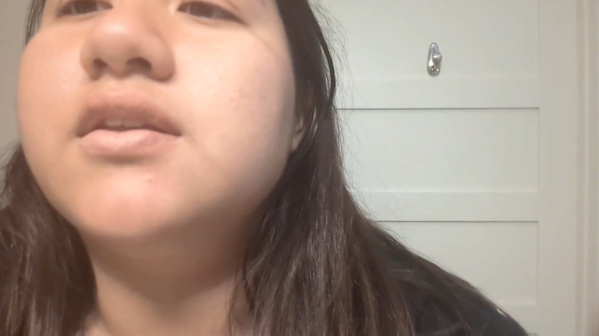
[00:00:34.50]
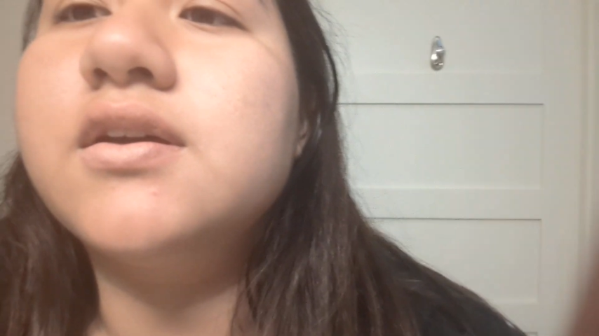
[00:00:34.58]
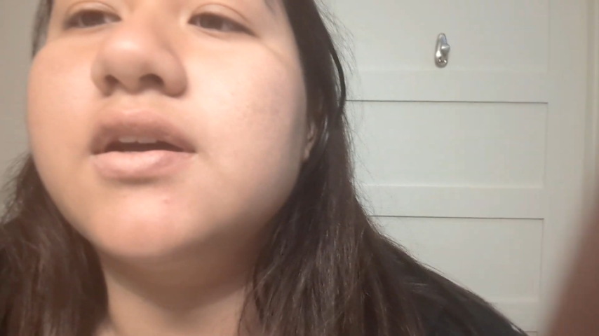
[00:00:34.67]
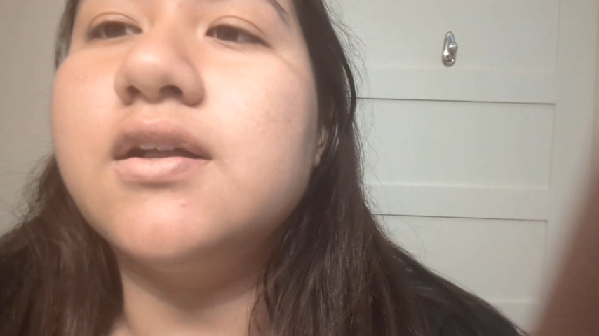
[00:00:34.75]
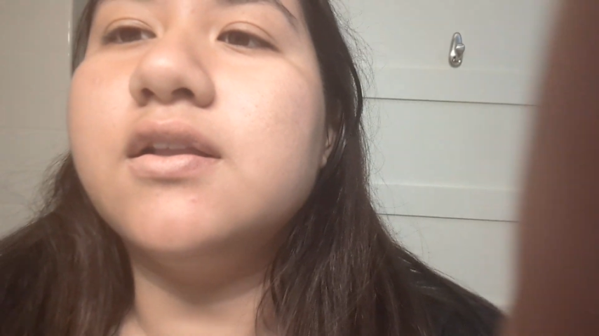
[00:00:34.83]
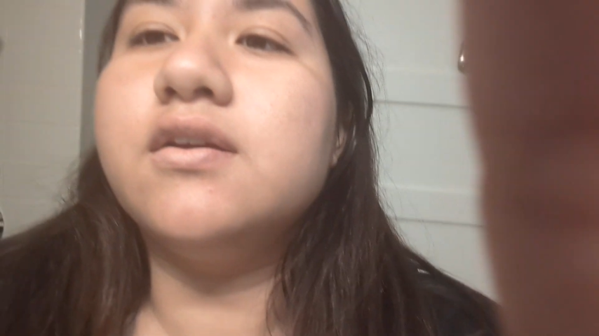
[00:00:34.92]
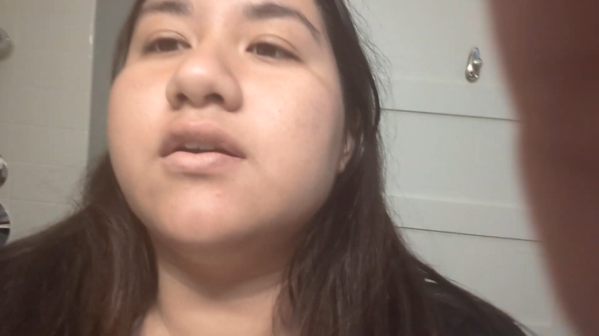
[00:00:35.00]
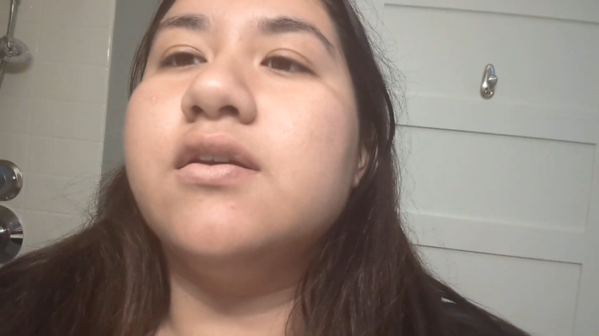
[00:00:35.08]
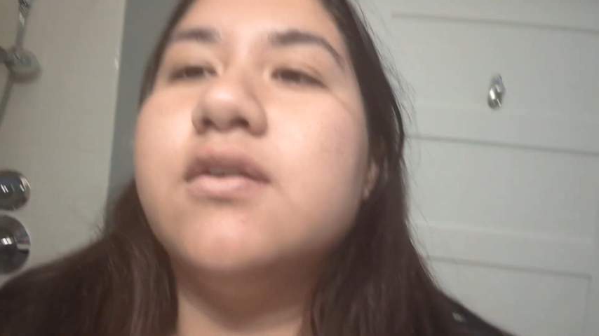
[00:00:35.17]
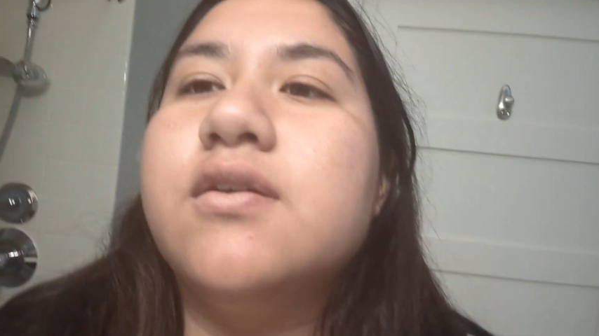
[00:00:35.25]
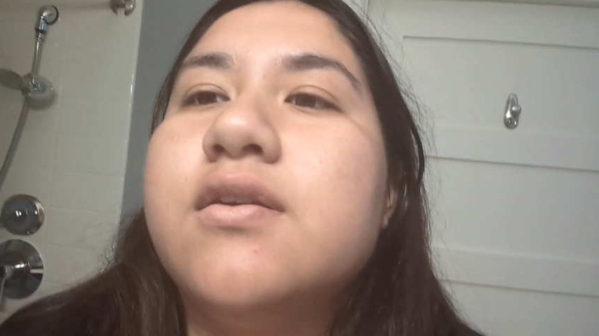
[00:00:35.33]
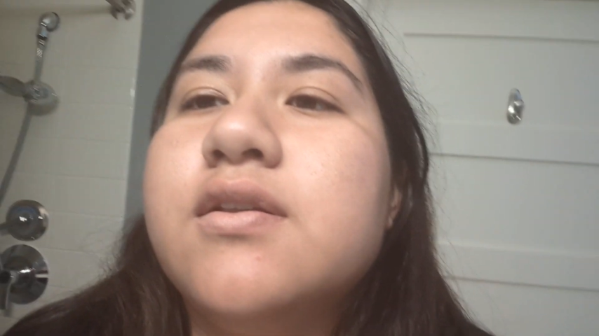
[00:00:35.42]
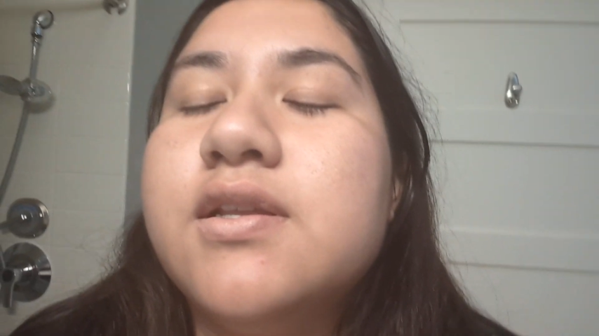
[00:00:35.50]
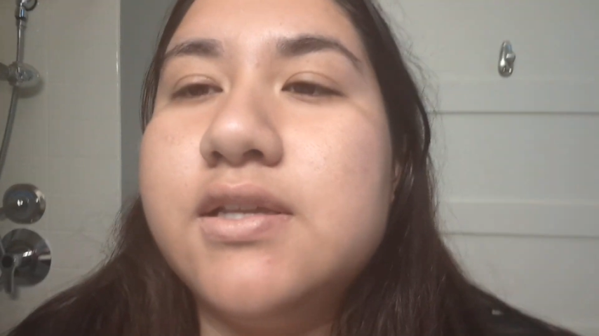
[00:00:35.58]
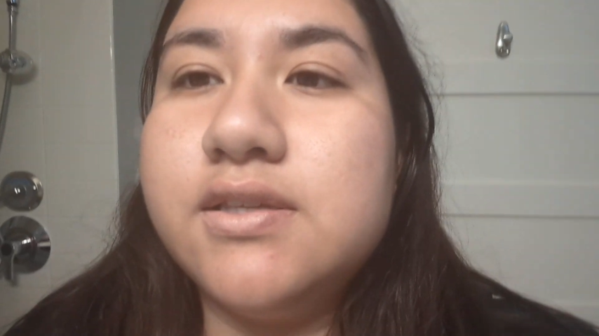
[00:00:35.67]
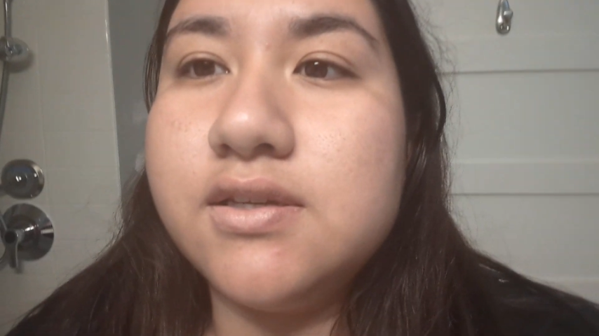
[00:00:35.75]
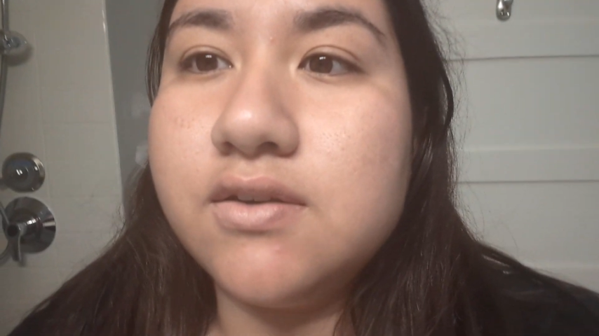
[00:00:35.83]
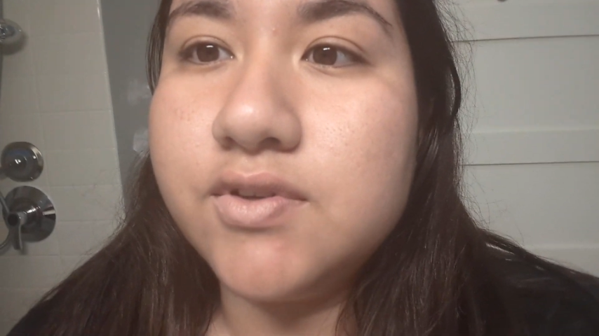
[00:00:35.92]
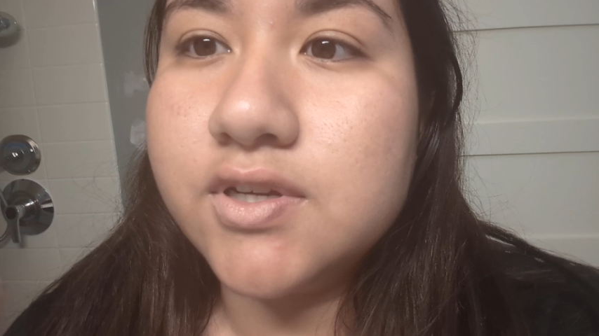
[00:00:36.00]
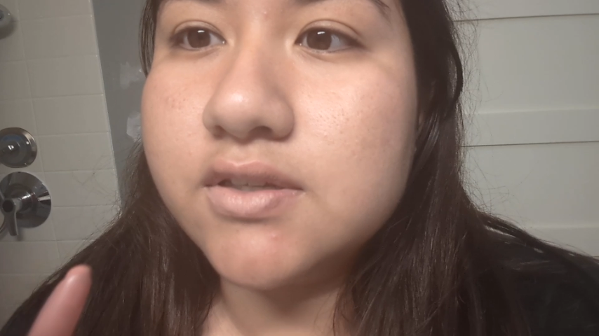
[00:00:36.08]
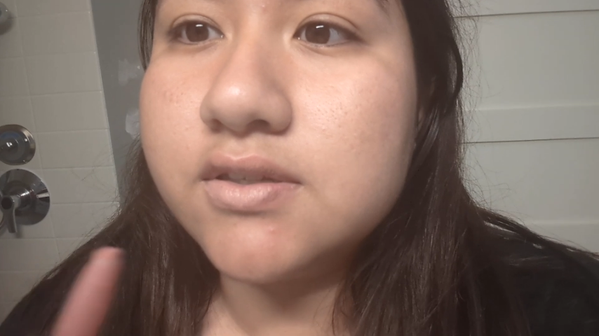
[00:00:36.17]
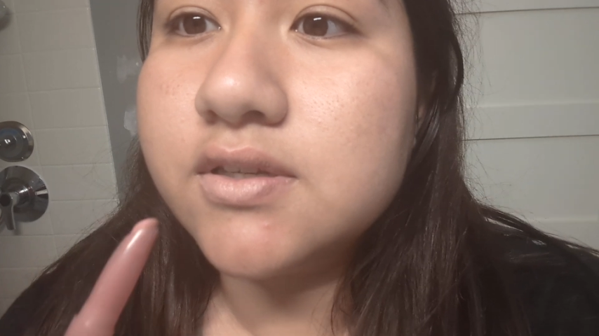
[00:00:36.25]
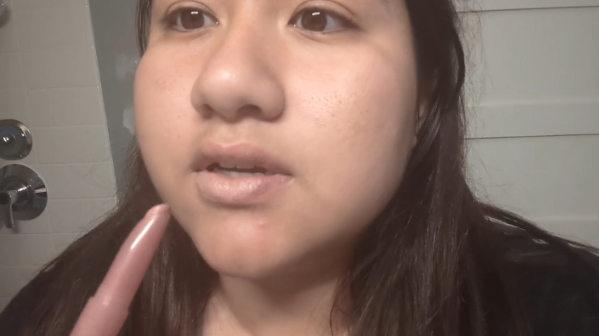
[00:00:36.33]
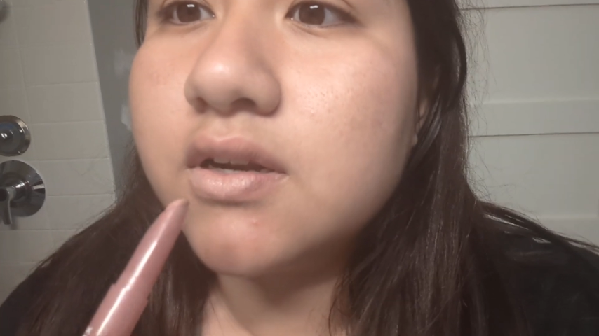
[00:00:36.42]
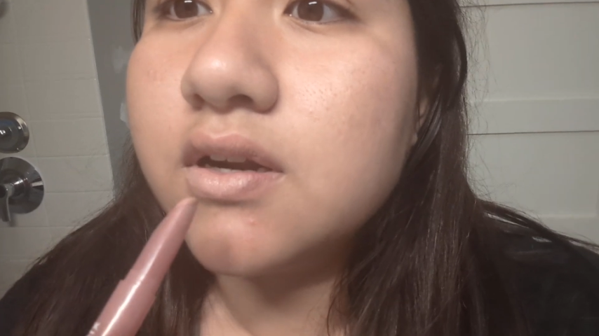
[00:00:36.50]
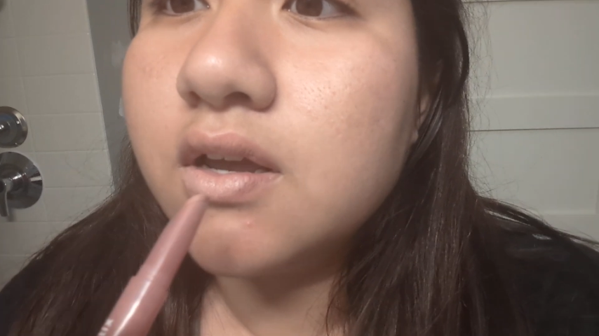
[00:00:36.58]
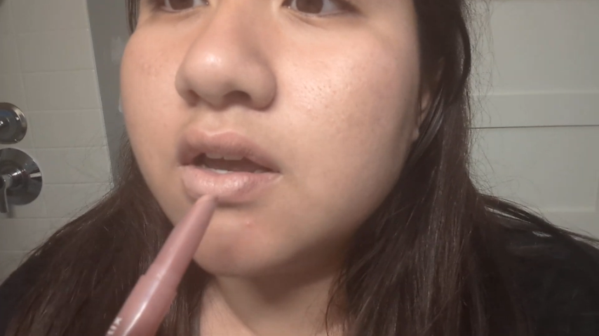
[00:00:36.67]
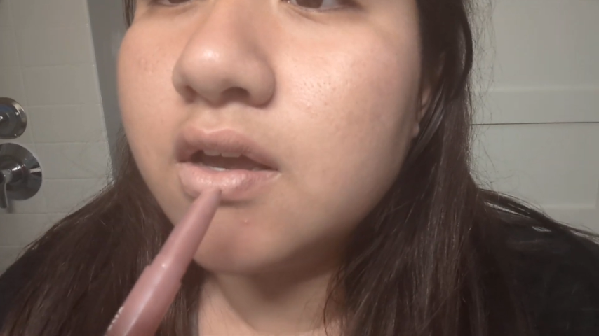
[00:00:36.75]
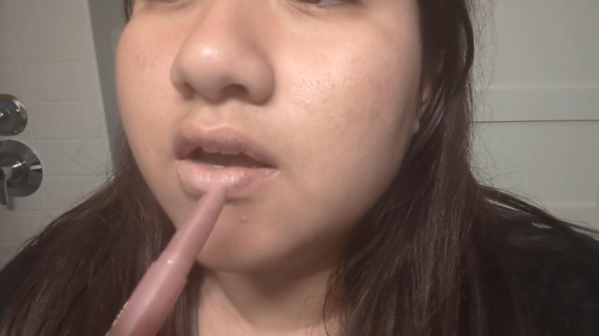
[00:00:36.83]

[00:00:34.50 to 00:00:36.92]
the color. Let's see if you can see it.